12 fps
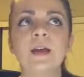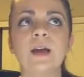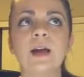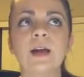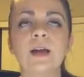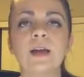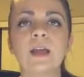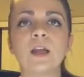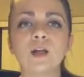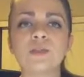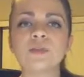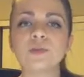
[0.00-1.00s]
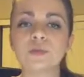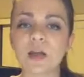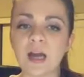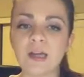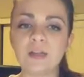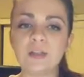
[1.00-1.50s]
can also
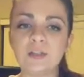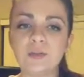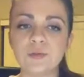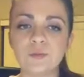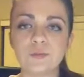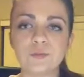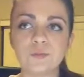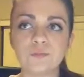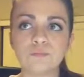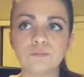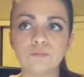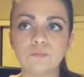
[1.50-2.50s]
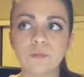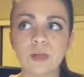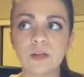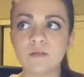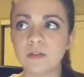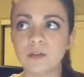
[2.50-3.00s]
tie into
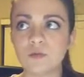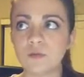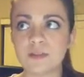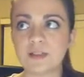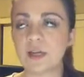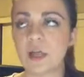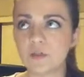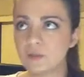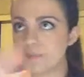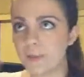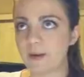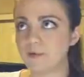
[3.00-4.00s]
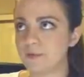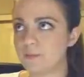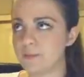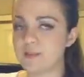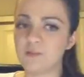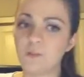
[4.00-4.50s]
individuals in other
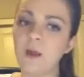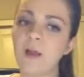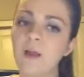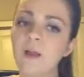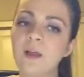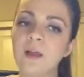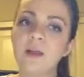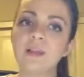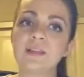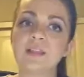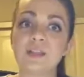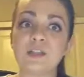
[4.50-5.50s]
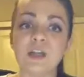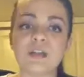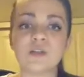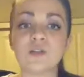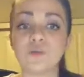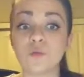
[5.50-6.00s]
spectrums as well, such
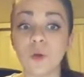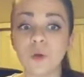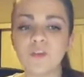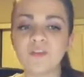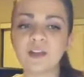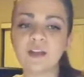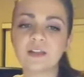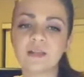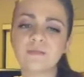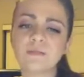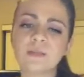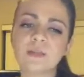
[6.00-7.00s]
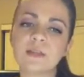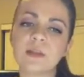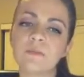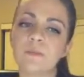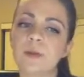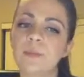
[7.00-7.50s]
as stroke victims,
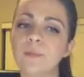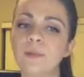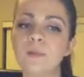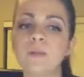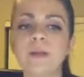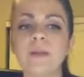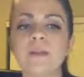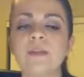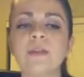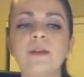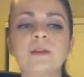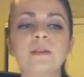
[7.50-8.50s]
people with